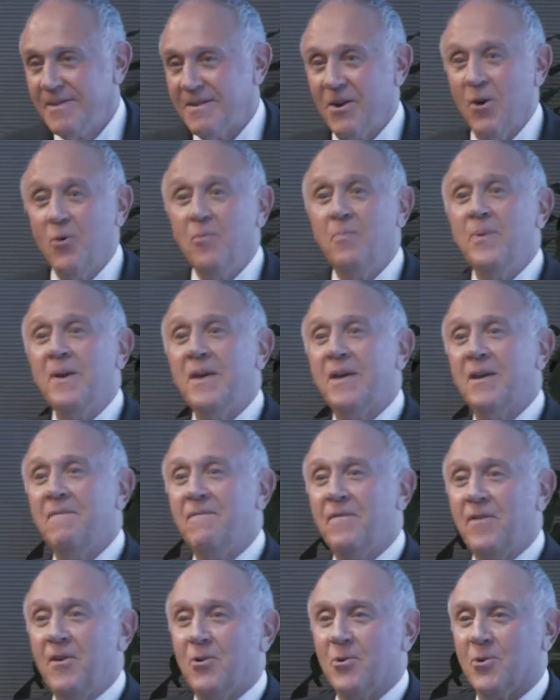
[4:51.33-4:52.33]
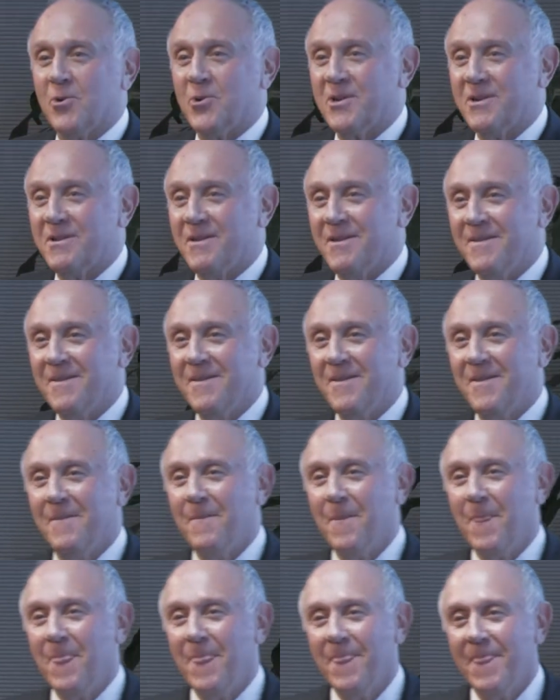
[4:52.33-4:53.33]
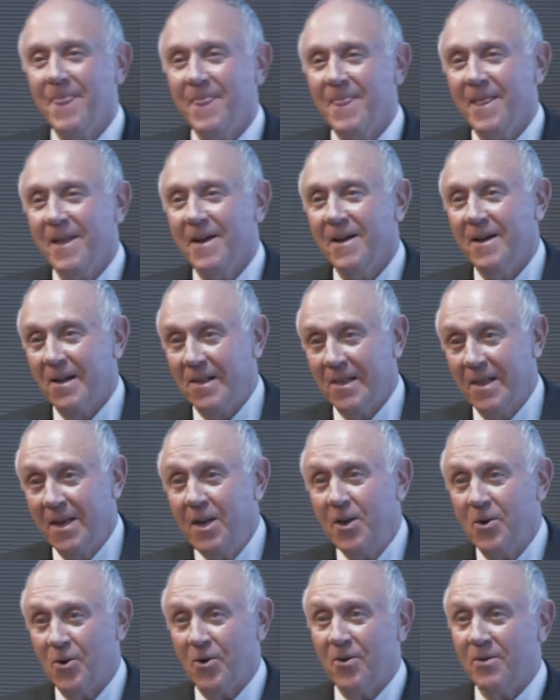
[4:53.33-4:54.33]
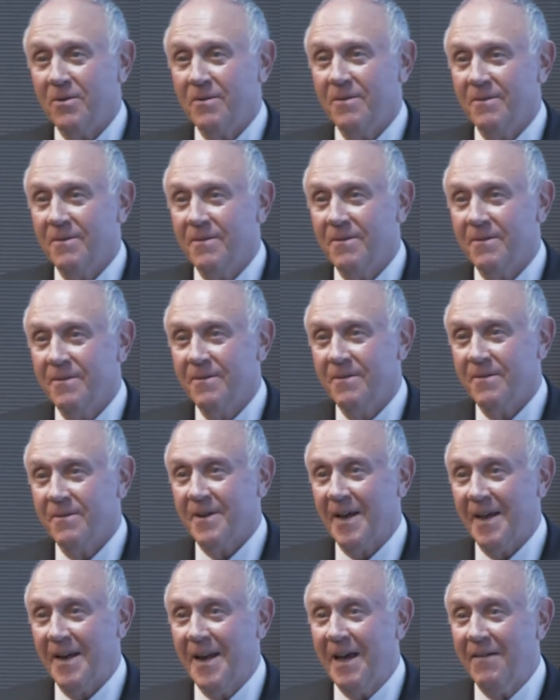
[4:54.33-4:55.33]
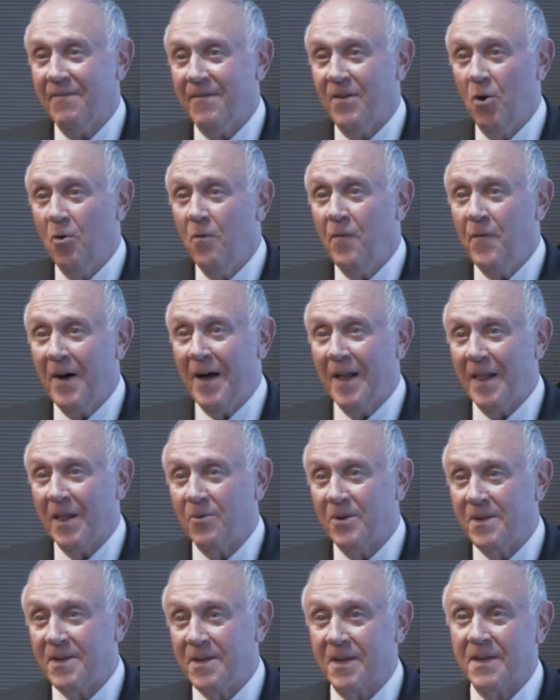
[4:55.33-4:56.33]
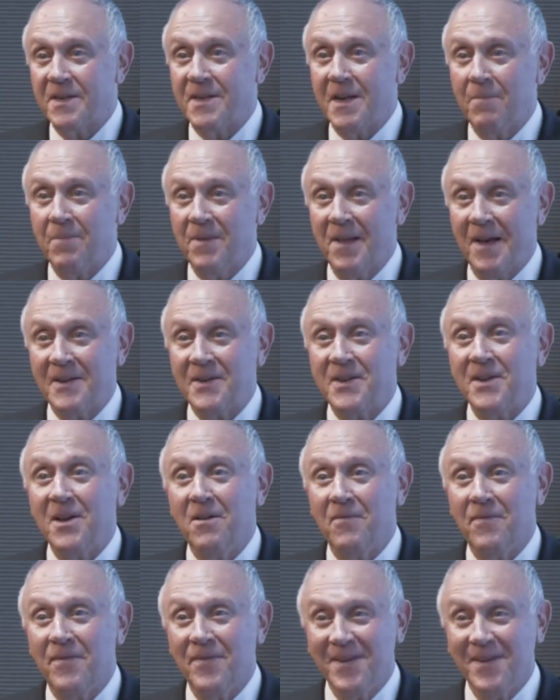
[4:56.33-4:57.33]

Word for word: Don't be confused. A leader can have no followers except thyself.